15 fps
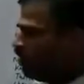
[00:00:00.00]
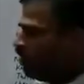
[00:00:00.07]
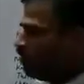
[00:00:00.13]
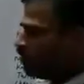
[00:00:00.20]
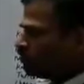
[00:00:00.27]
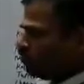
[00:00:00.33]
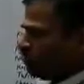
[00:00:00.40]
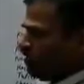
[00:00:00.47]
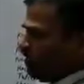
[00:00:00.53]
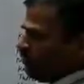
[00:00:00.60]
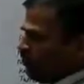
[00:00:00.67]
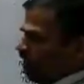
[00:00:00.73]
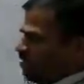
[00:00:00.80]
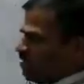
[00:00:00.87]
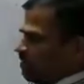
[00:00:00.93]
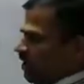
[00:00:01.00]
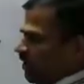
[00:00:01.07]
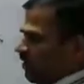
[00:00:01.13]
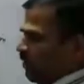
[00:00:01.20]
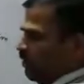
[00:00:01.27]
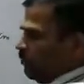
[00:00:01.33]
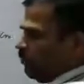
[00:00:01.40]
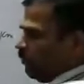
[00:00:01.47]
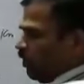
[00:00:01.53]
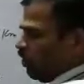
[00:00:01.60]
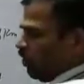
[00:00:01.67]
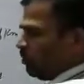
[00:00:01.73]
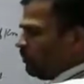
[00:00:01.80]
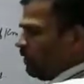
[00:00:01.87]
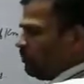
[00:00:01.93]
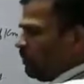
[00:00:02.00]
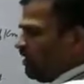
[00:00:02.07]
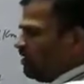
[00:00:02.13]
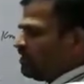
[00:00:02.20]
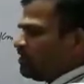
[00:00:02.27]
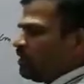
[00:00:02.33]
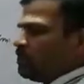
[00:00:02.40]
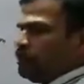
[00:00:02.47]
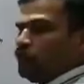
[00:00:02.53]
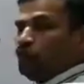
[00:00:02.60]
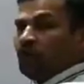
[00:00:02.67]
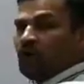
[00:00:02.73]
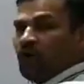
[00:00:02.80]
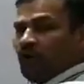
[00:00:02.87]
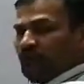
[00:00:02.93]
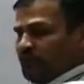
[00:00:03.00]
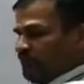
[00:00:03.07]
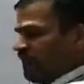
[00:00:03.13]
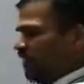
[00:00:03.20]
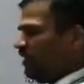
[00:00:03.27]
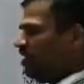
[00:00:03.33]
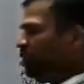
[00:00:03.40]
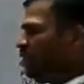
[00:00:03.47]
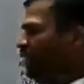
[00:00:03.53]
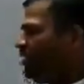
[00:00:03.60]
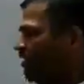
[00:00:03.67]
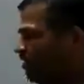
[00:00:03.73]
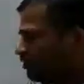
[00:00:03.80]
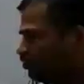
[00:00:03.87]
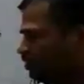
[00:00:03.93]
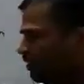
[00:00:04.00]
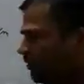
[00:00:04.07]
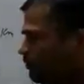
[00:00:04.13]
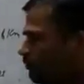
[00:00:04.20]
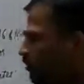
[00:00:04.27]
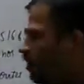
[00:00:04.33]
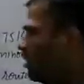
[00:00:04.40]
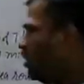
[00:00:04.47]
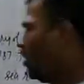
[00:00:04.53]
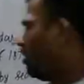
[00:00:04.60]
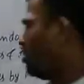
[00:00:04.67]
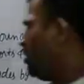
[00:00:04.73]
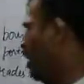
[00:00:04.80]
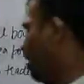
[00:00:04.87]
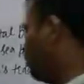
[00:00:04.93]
So that was the one of the major port after independence. Okay. Now